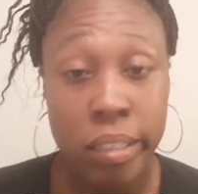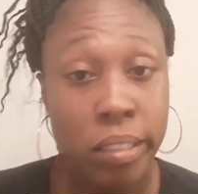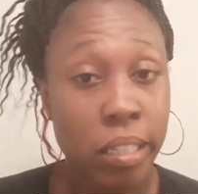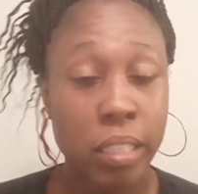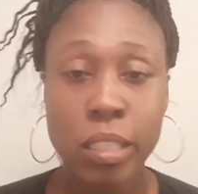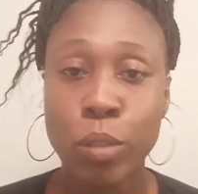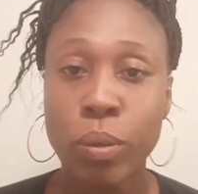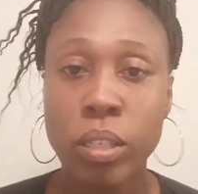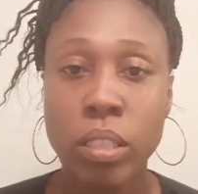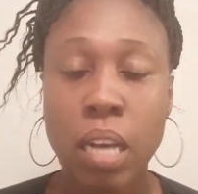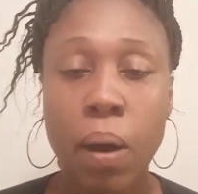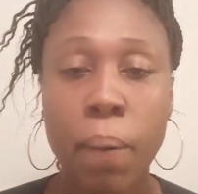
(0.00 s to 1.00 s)
They're just real
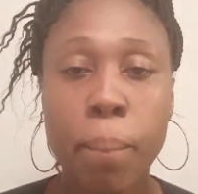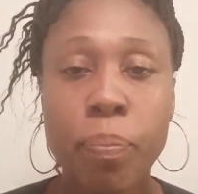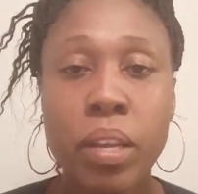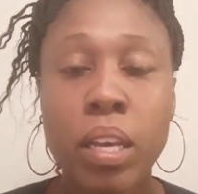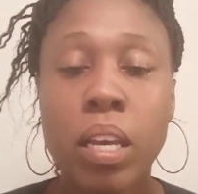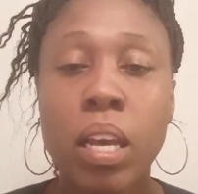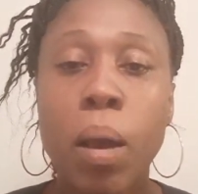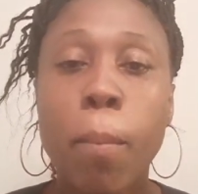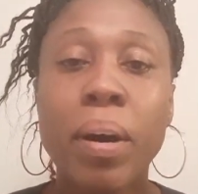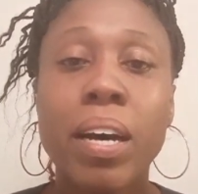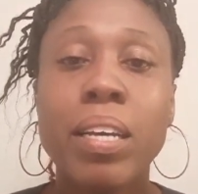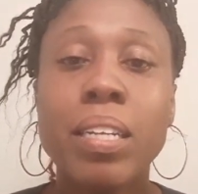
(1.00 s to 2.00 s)
talk.
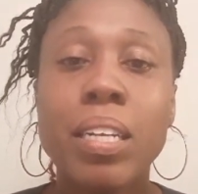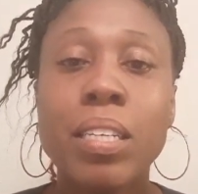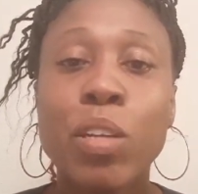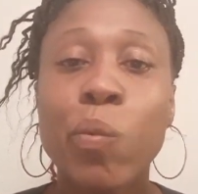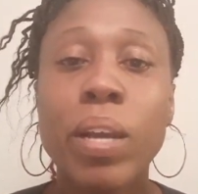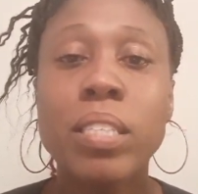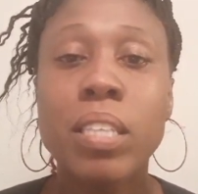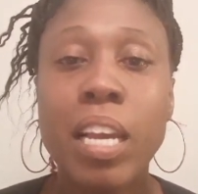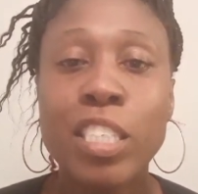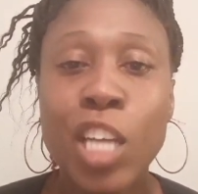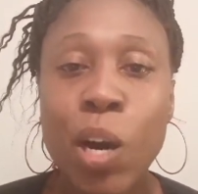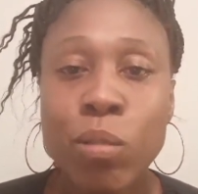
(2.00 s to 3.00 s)
But the reason they
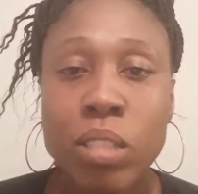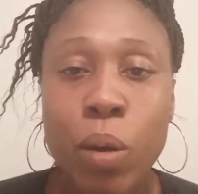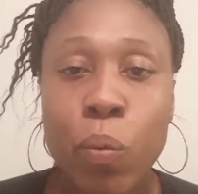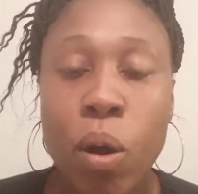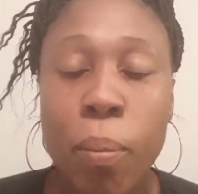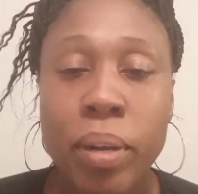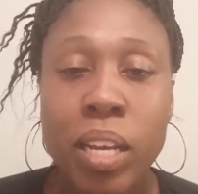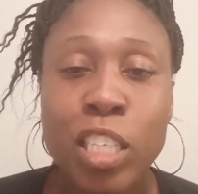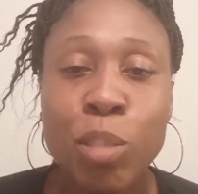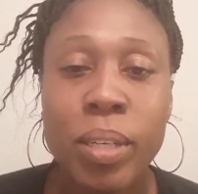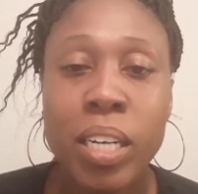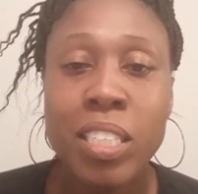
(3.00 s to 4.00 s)
chose that woman
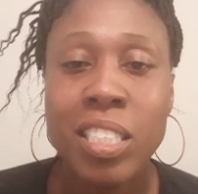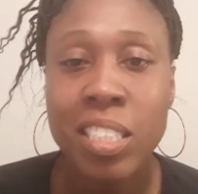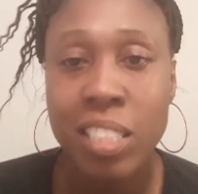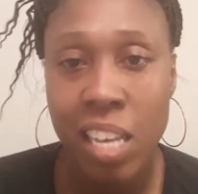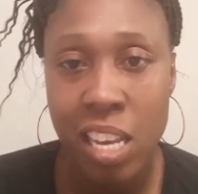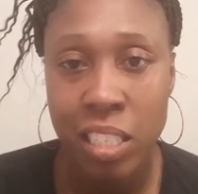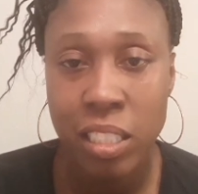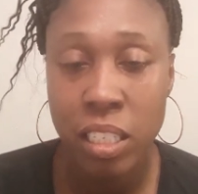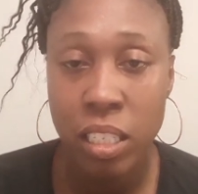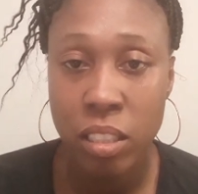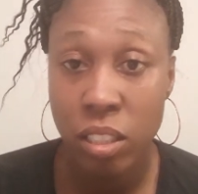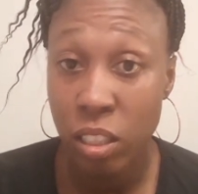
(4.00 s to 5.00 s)
is because it's
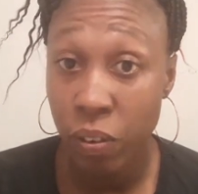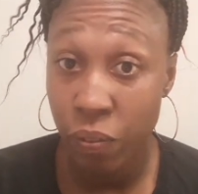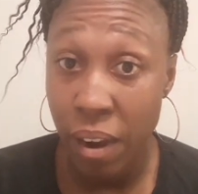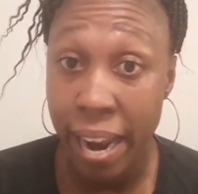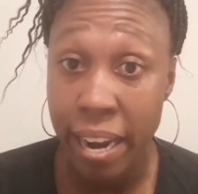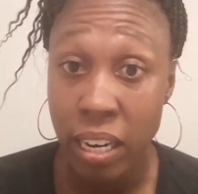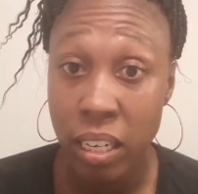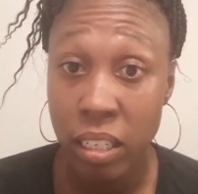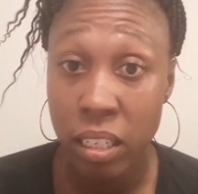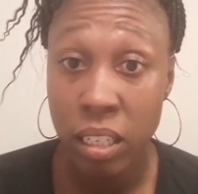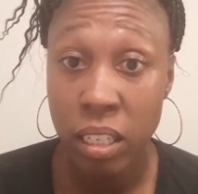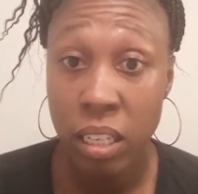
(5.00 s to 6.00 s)
easier to fight
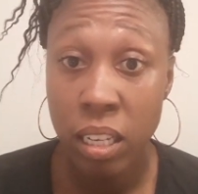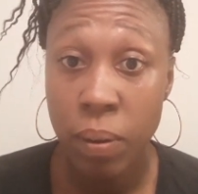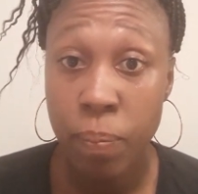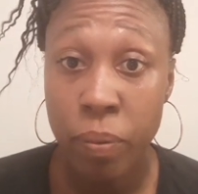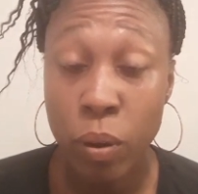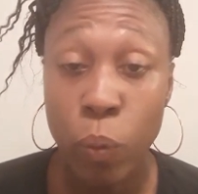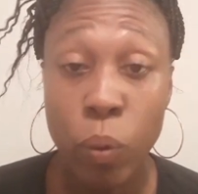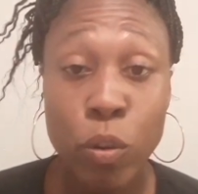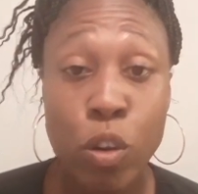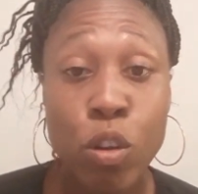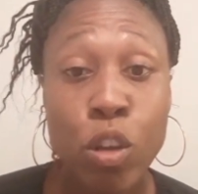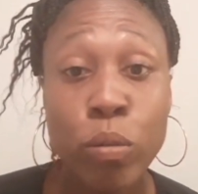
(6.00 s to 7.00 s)
when
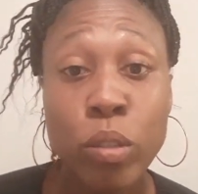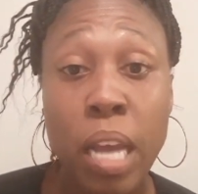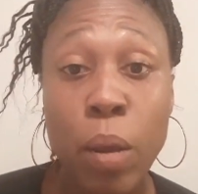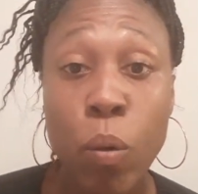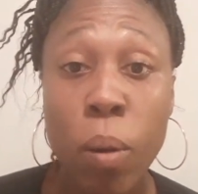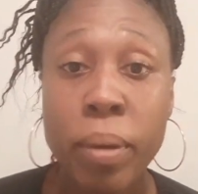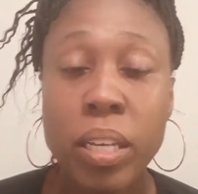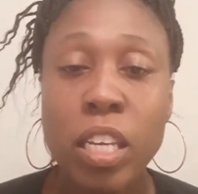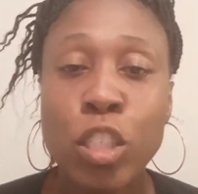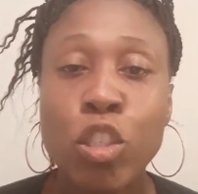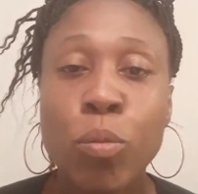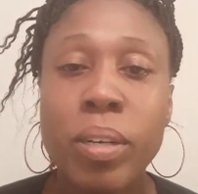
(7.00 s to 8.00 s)
you use that woman
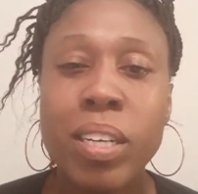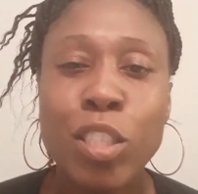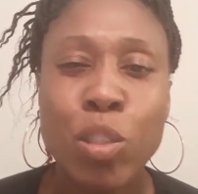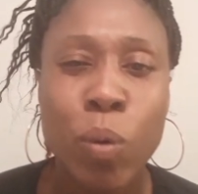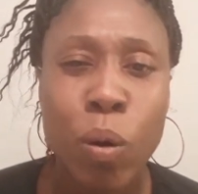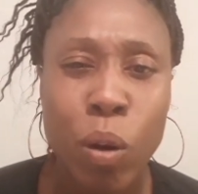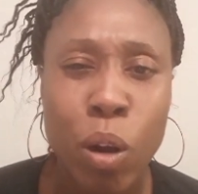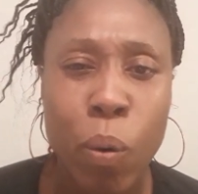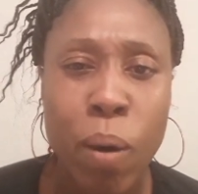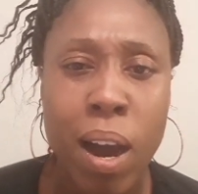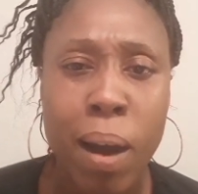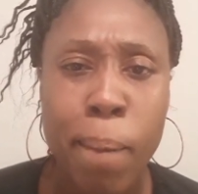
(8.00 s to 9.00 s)
against you. Because you want to know
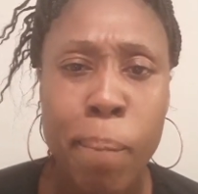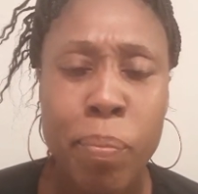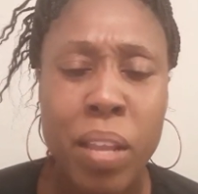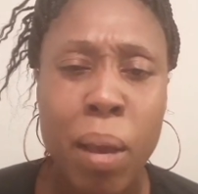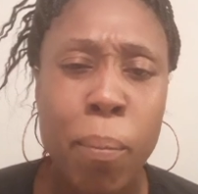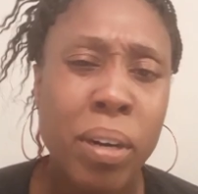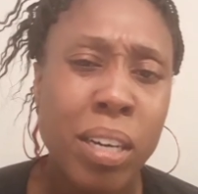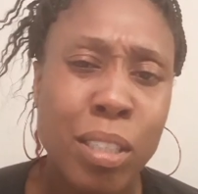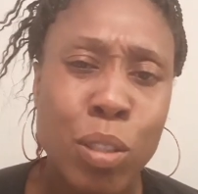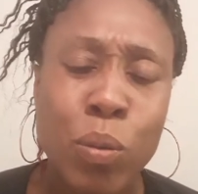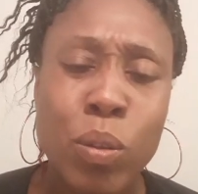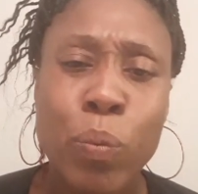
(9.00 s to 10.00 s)
why?
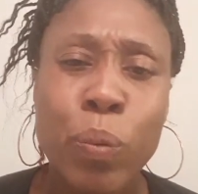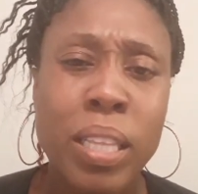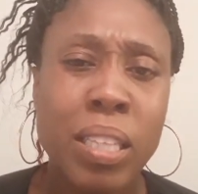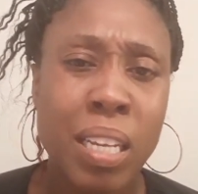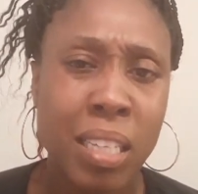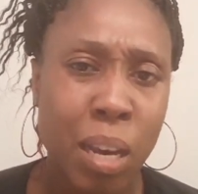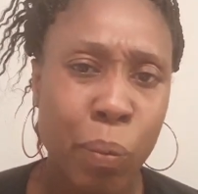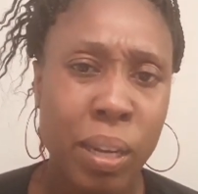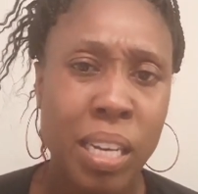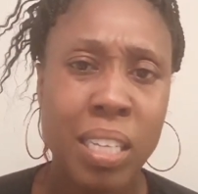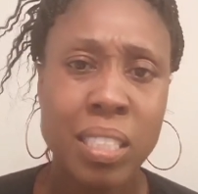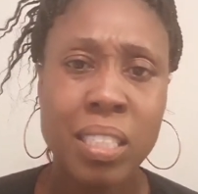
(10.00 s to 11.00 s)
Because we think that we
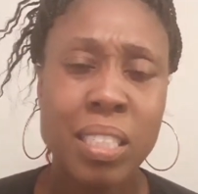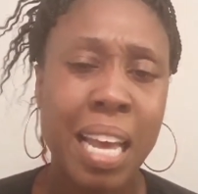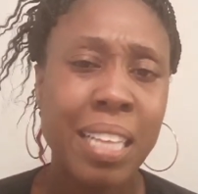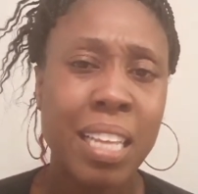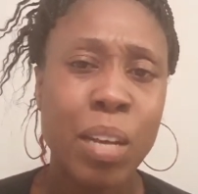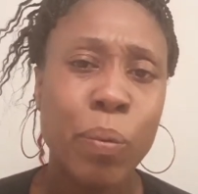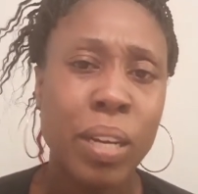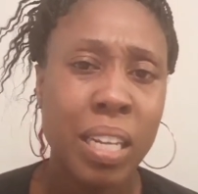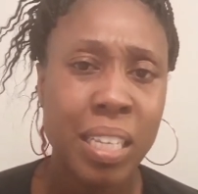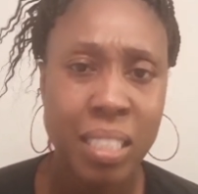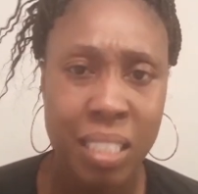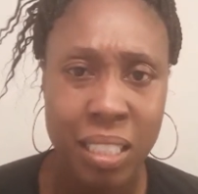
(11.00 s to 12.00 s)
listen. They think we
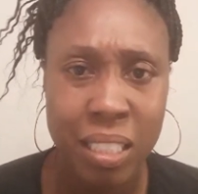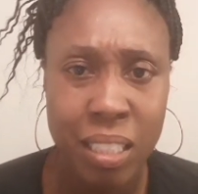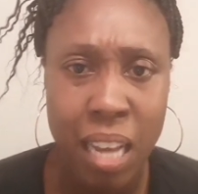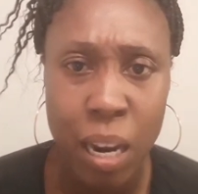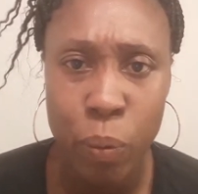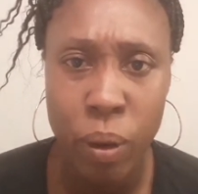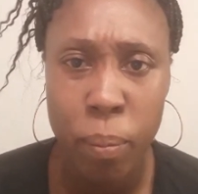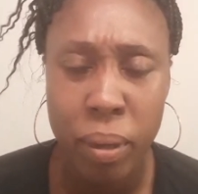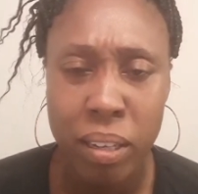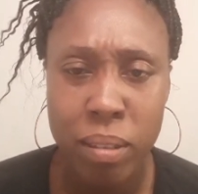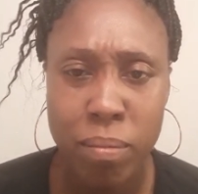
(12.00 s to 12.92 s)
listening to they women.